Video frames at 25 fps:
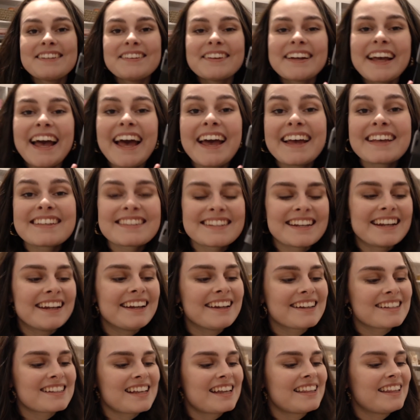little case and it
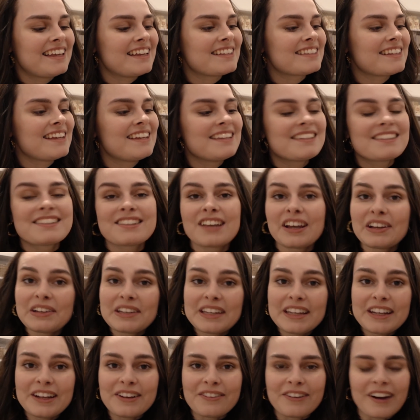looks like this. It's so
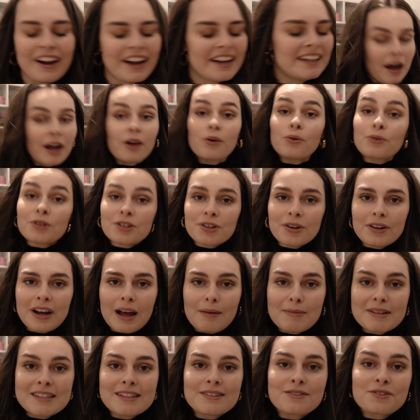cute, right? I ordered it on
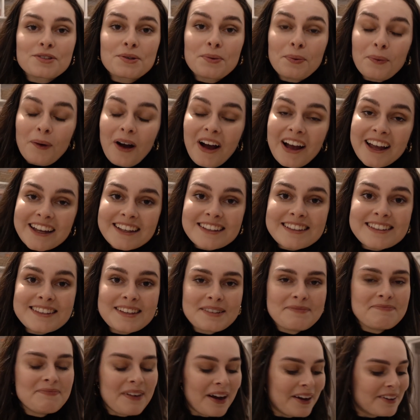Amazon twice
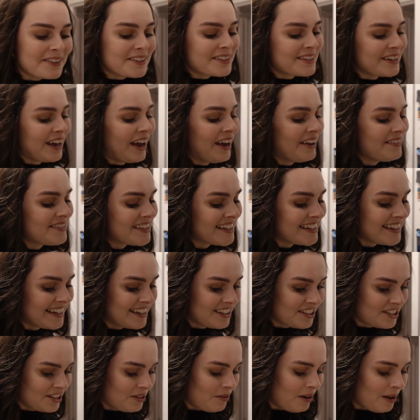and both times it
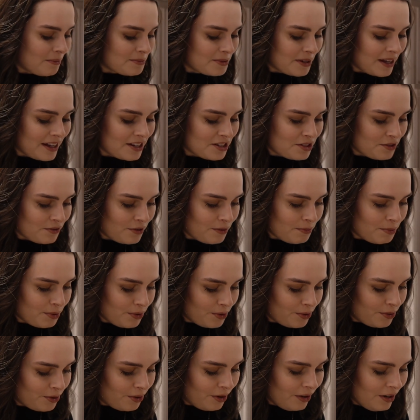didn't show up, so I had to
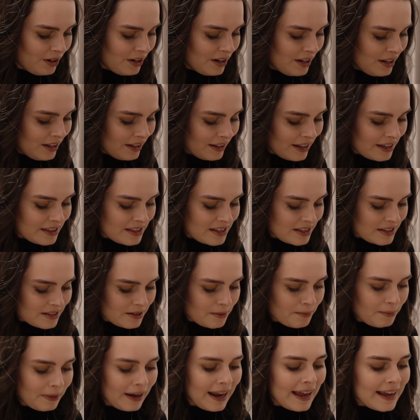report like these
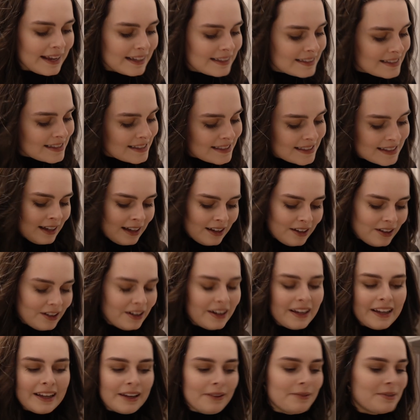complaints. Oh,
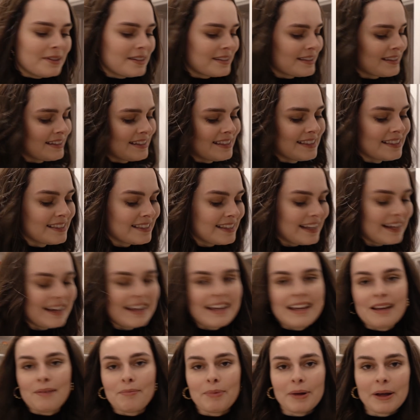it was
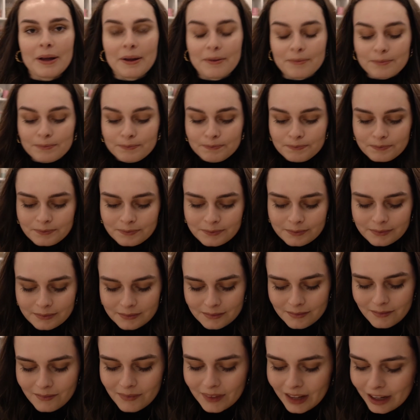silly, but
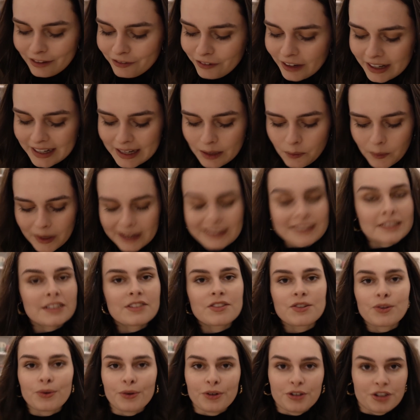I finally went into
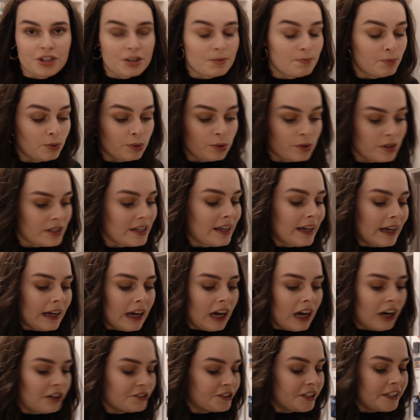store and just bought it in
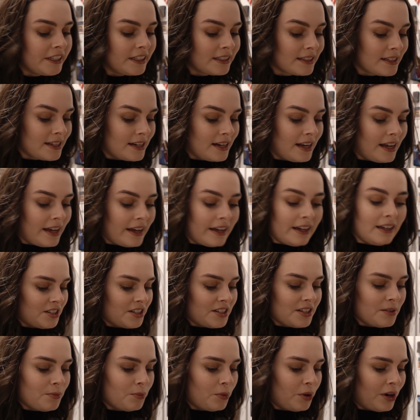Curry's today. Just
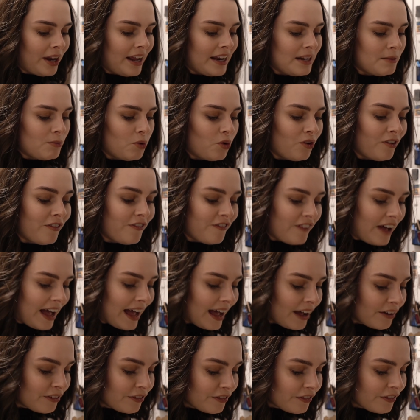didn't want any more
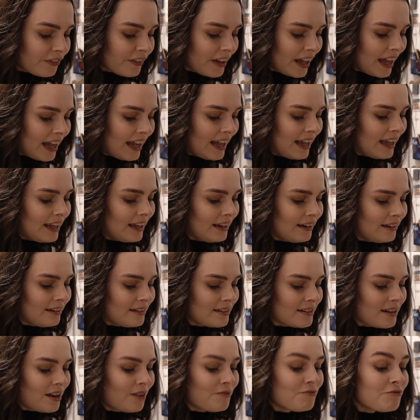faff
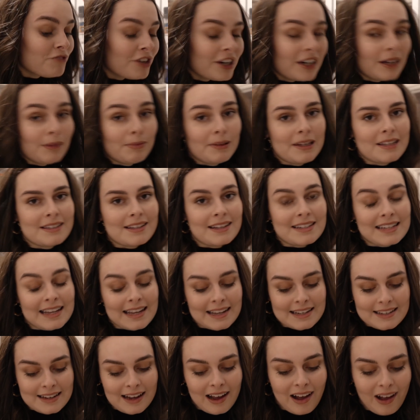and I'm really pleased I
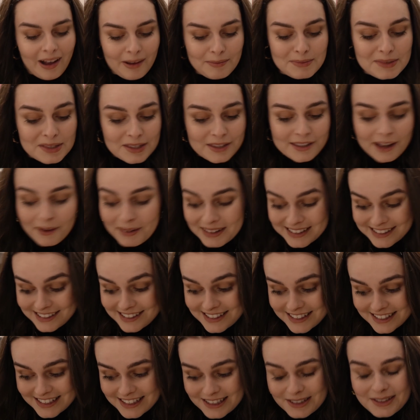did. I'm so
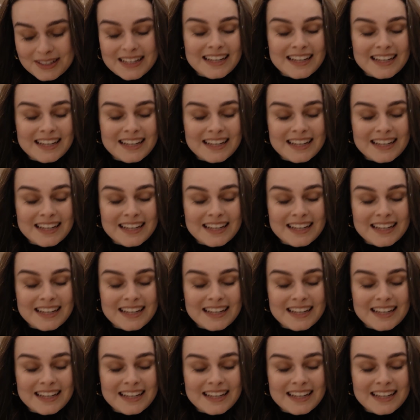excited to use